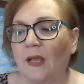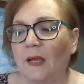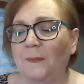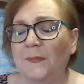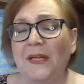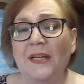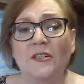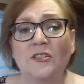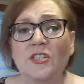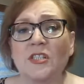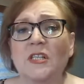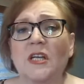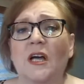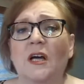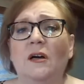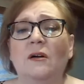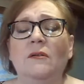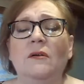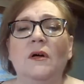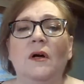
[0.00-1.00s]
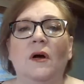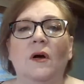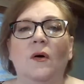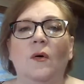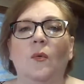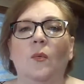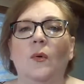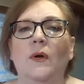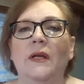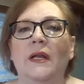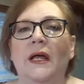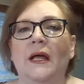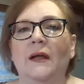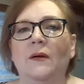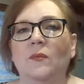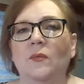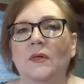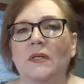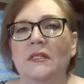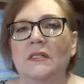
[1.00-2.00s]
Um, years ago, when I
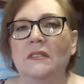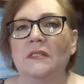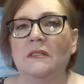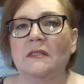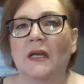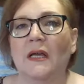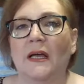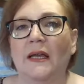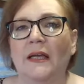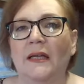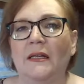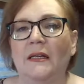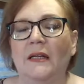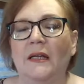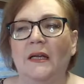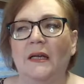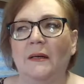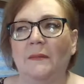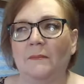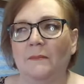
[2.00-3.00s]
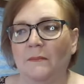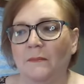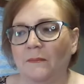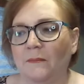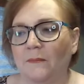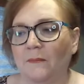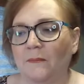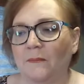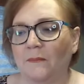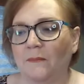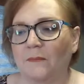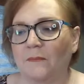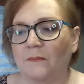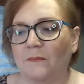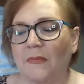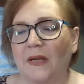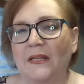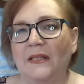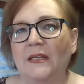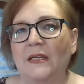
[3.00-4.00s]
was, I had um,
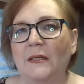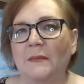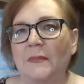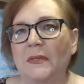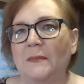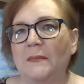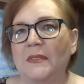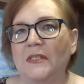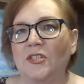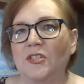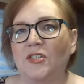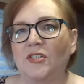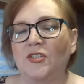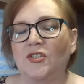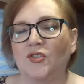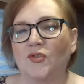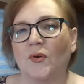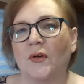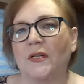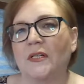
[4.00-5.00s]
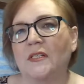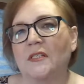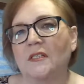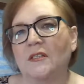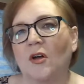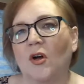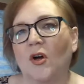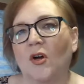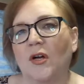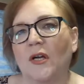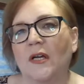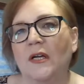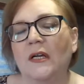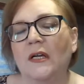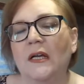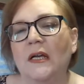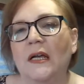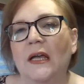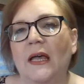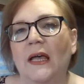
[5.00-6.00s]
made the commitment to join Asara
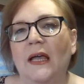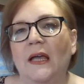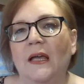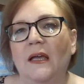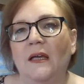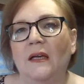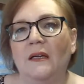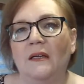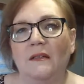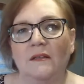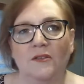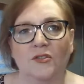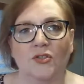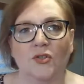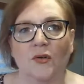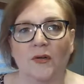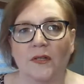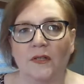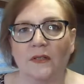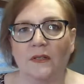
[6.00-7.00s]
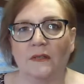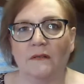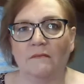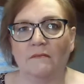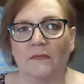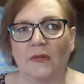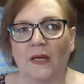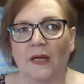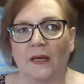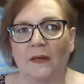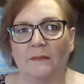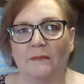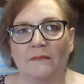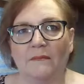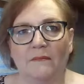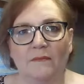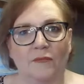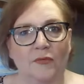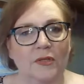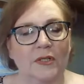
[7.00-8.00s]
and join. Um,
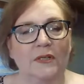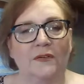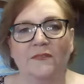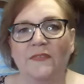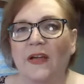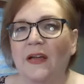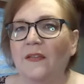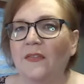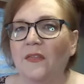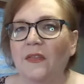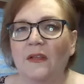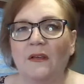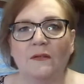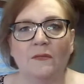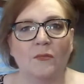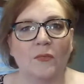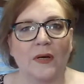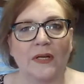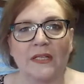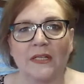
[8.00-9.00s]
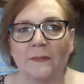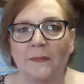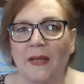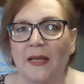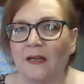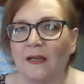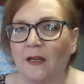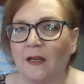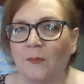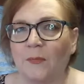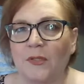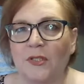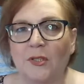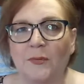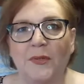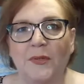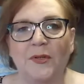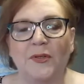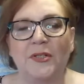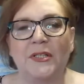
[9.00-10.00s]
we're going to found the One Command Global
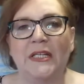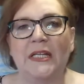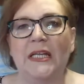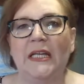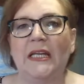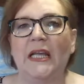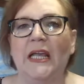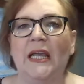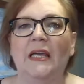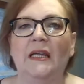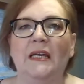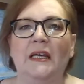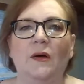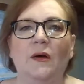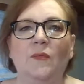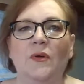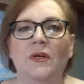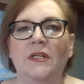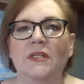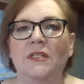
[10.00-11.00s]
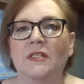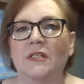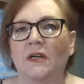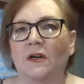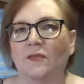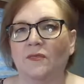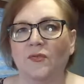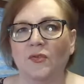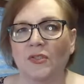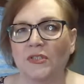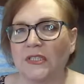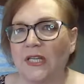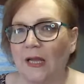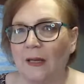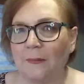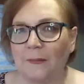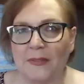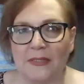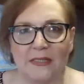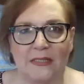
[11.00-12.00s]
Community, and I wanted to go full
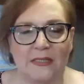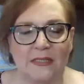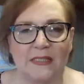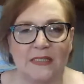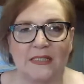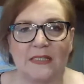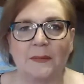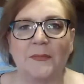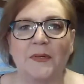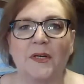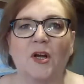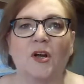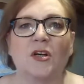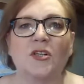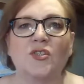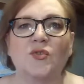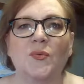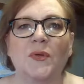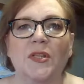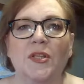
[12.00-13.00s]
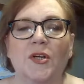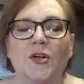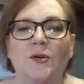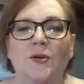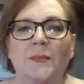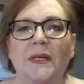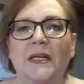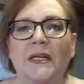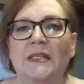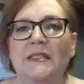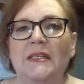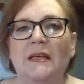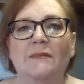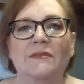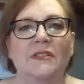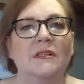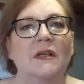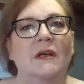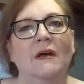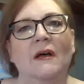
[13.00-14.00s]
time into the seminars with her because I
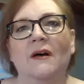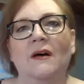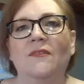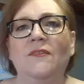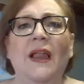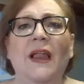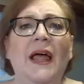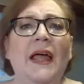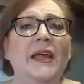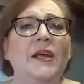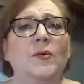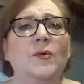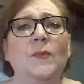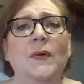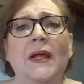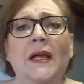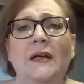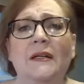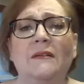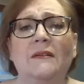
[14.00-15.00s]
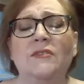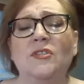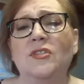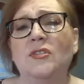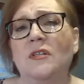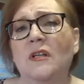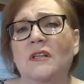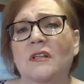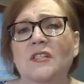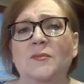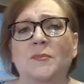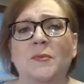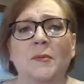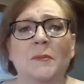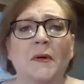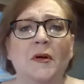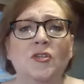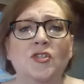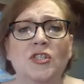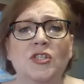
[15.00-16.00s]
was flying around. I was doing all this
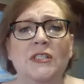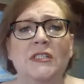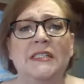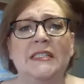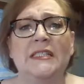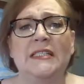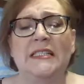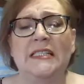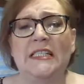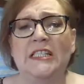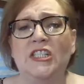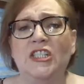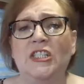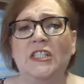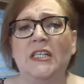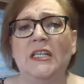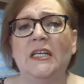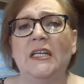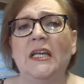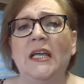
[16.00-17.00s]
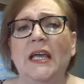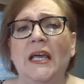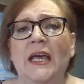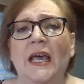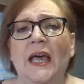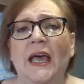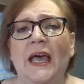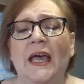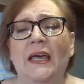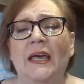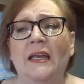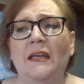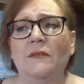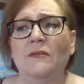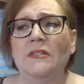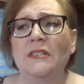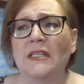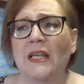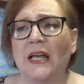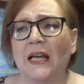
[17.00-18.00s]
promotion and teaching, and
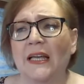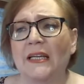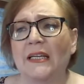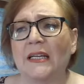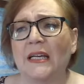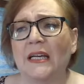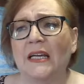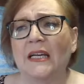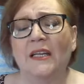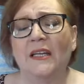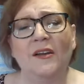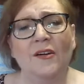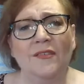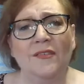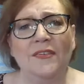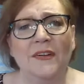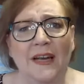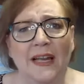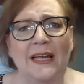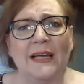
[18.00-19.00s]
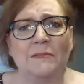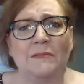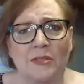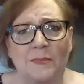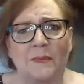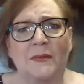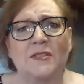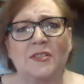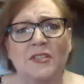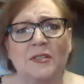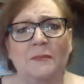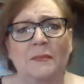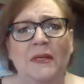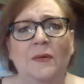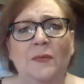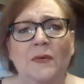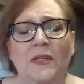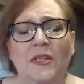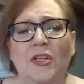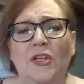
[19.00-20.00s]
it was like, you know, I feel like I'm supposed to
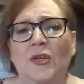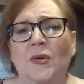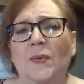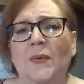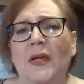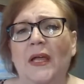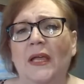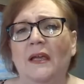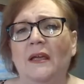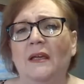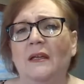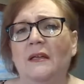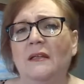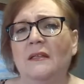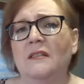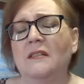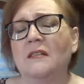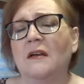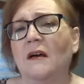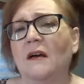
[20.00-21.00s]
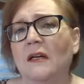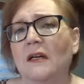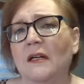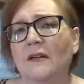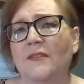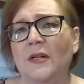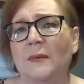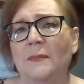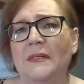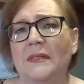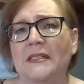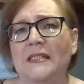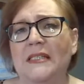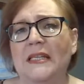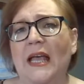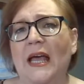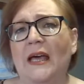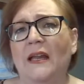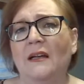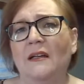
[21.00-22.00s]
be with you. And Asara lived up in
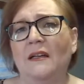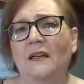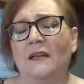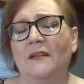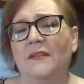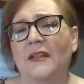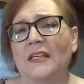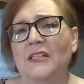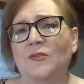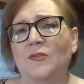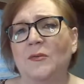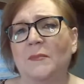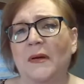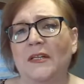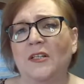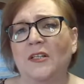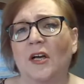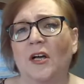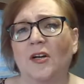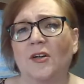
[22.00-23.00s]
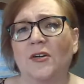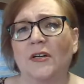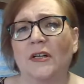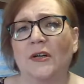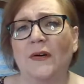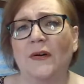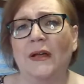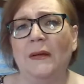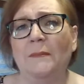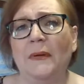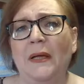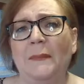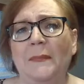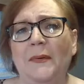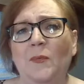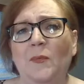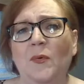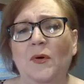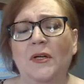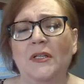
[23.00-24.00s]
Seattle, and that's where my daughter and
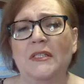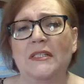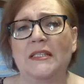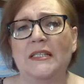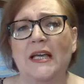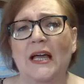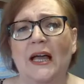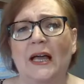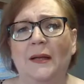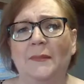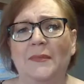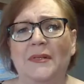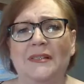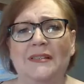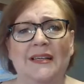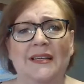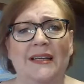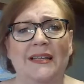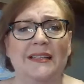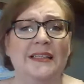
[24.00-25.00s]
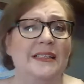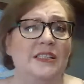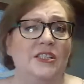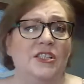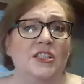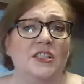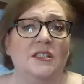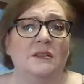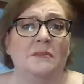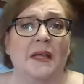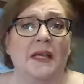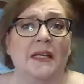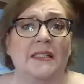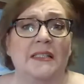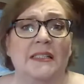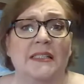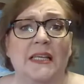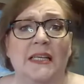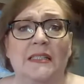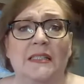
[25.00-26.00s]
grandbaby were at the time. And it's like, this just makes
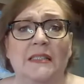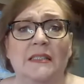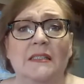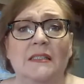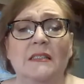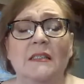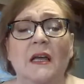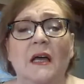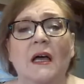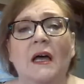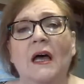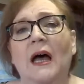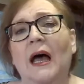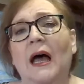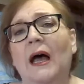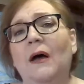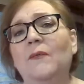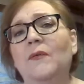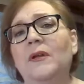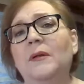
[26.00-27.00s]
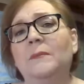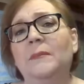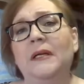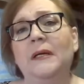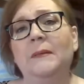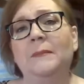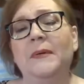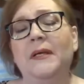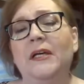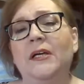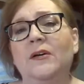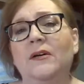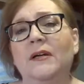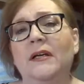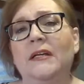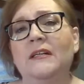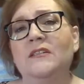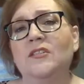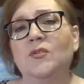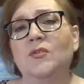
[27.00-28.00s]
sense. I want to be up here.
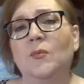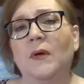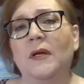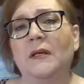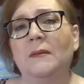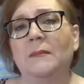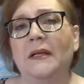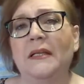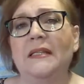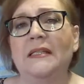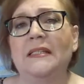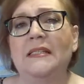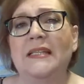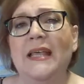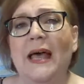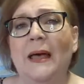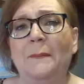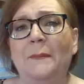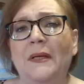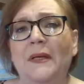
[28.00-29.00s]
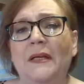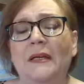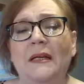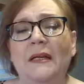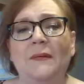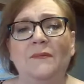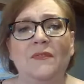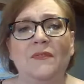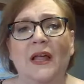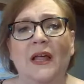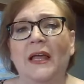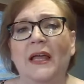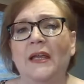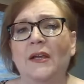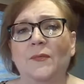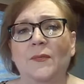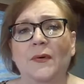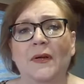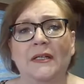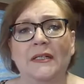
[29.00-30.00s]
Here's the way to make this happen. I'm
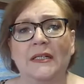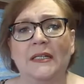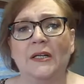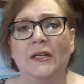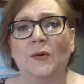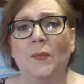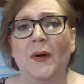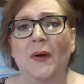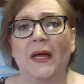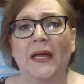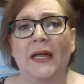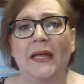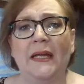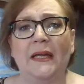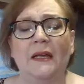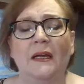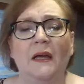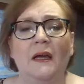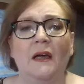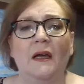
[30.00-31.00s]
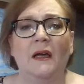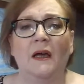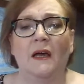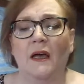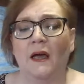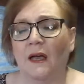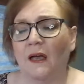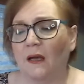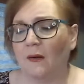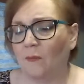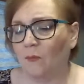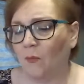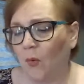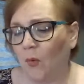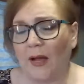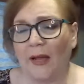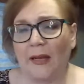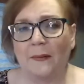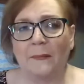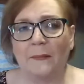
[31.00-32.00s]
flying around anyway. Um,
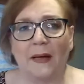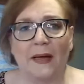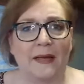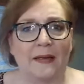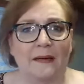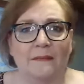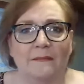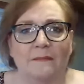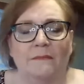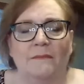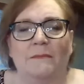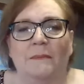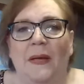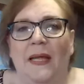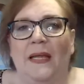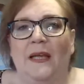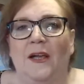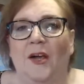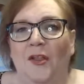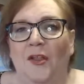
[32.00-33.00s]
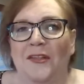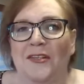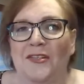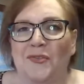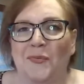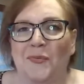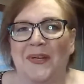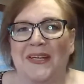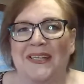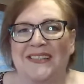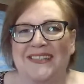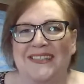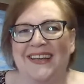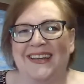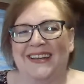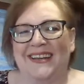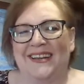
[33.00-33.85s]
why am I paying all this rent